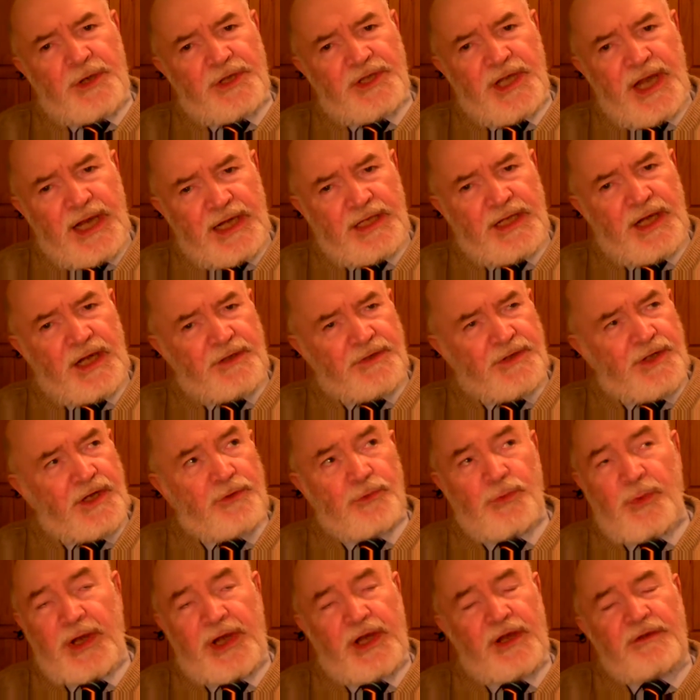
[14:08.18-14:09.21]
protect
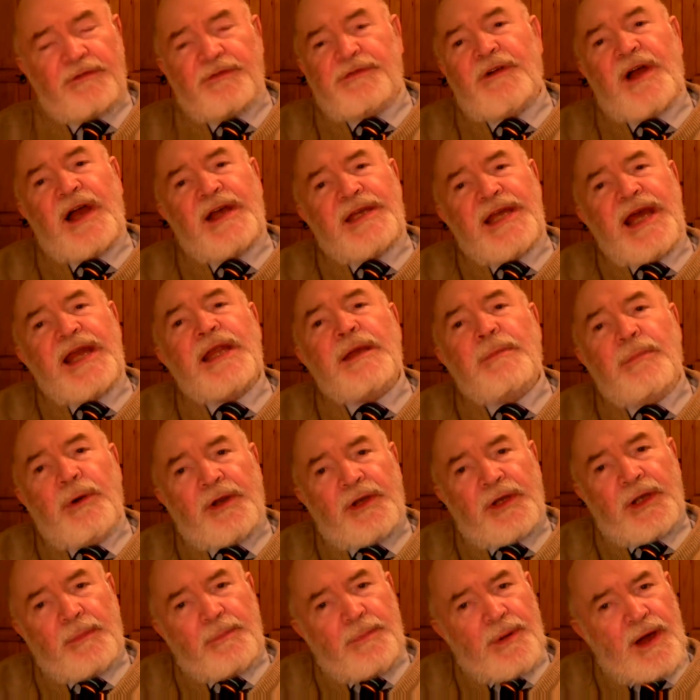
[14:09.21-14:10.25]
ourselves. We could fight
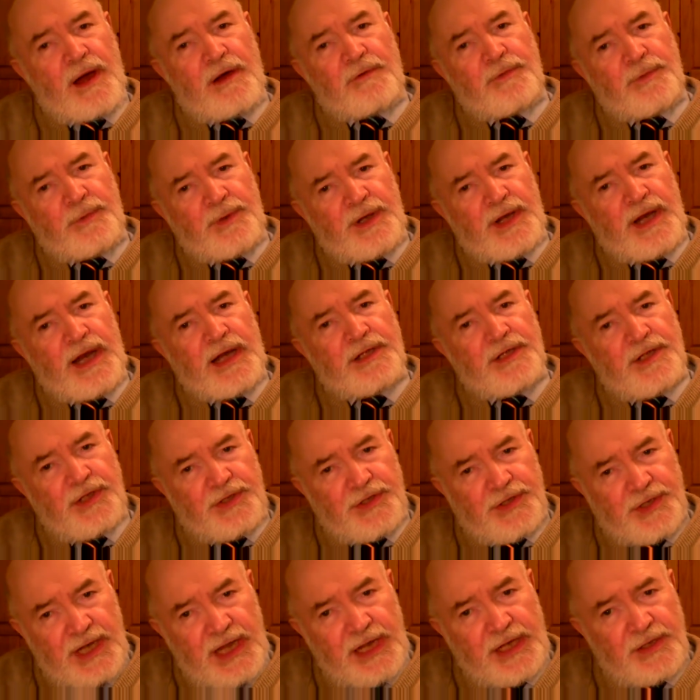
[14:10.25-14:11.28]
anybody apart from the United
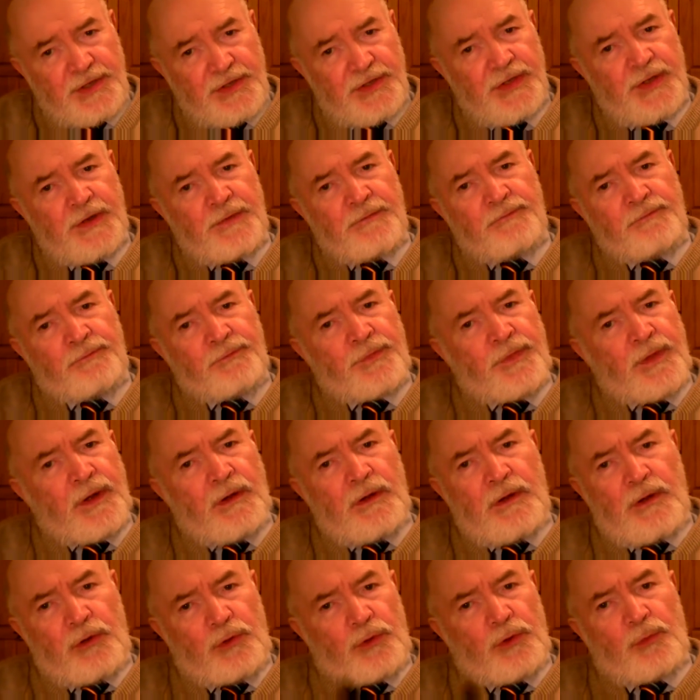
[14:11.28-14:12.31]
States,
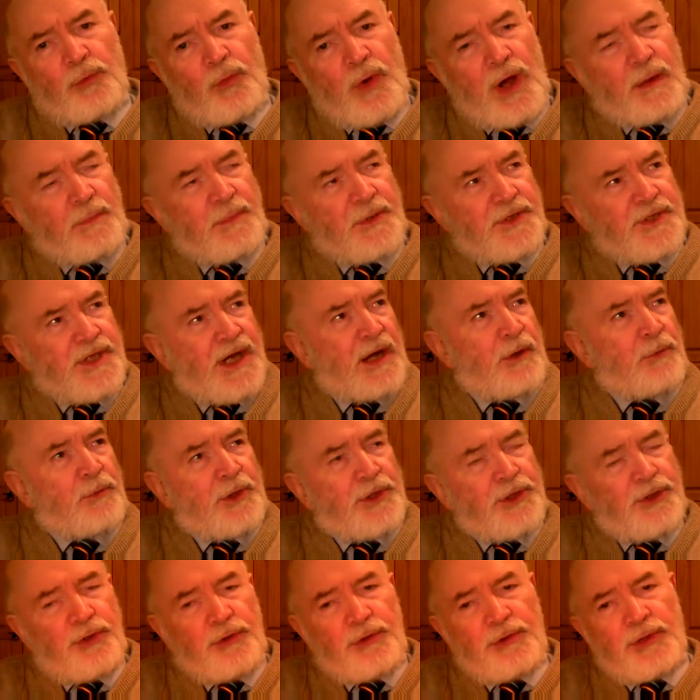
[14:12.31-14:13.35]
who could wipe us out
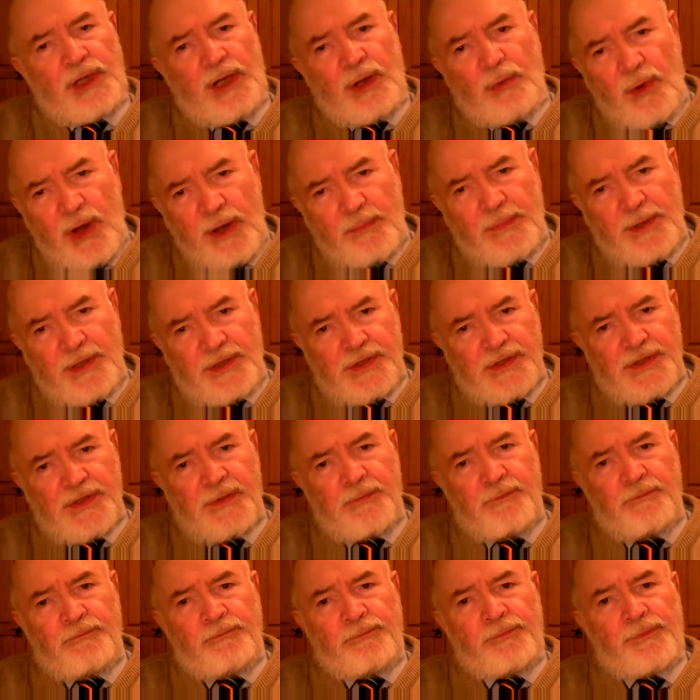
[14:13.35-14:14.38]
with nuclear
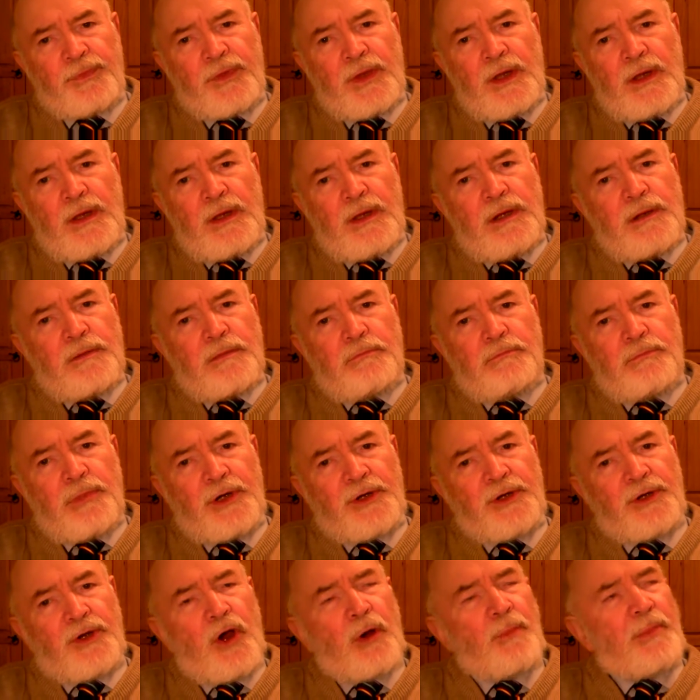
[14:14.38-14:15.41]
weapons.
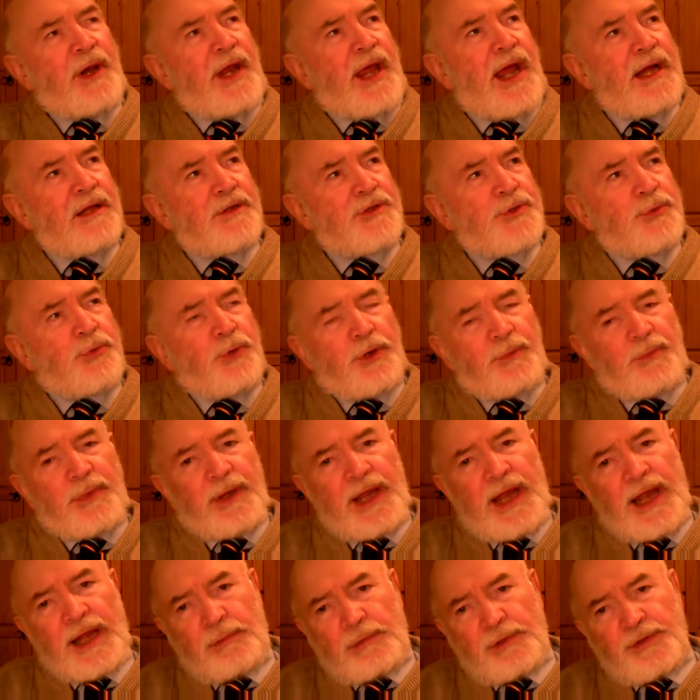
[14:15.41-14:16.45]
But nobody else would be
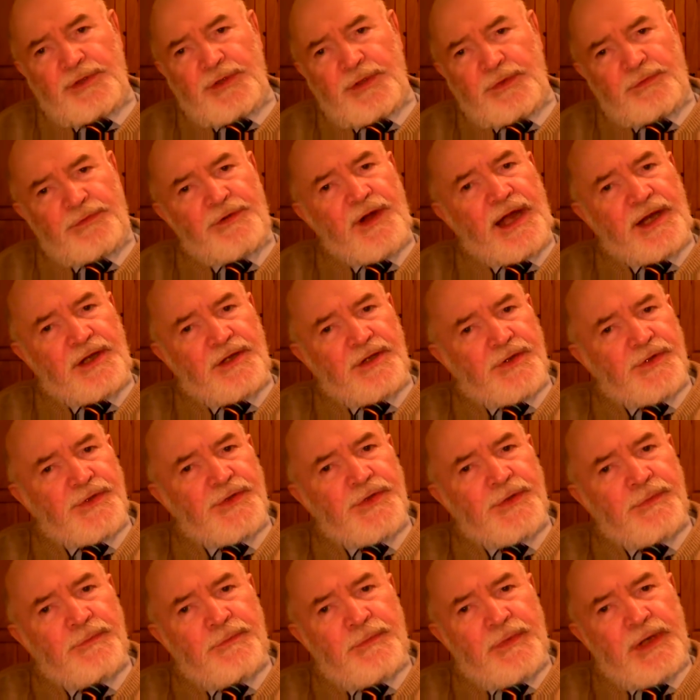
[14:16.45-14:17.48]
able to fight
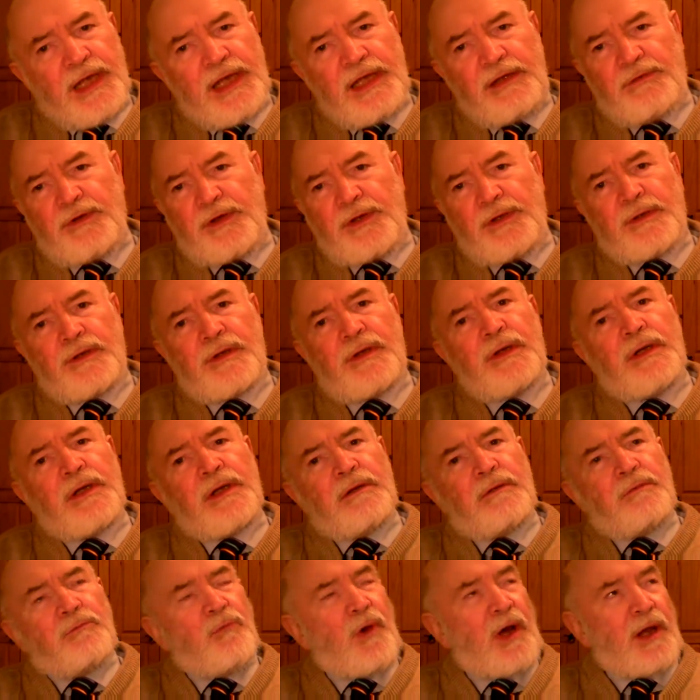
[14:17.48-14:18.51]
us. Even,
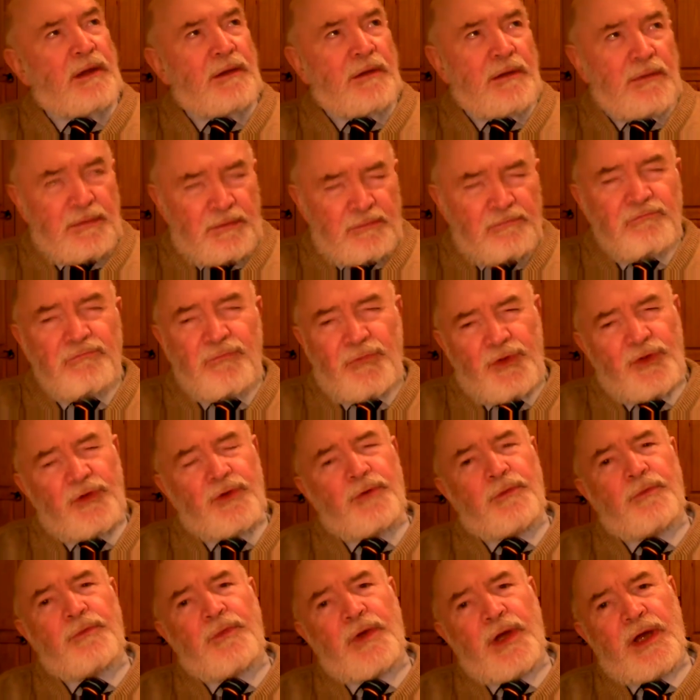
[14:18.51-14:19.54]
well,
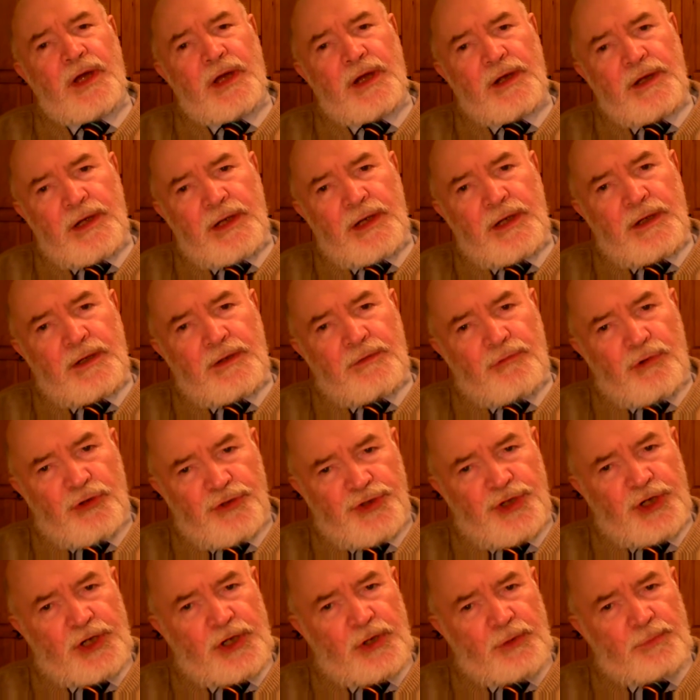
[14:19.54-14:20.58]

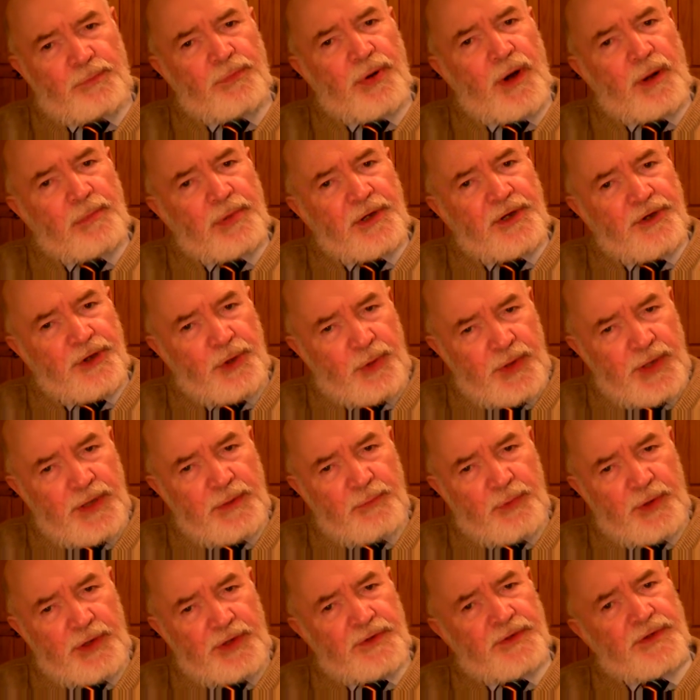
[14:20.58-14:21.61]
Russia could probably do
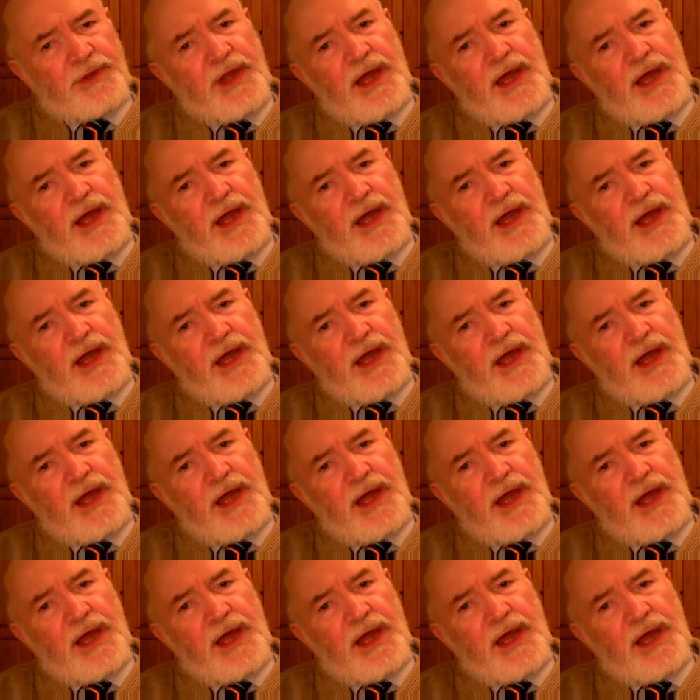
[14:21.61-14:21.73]
it with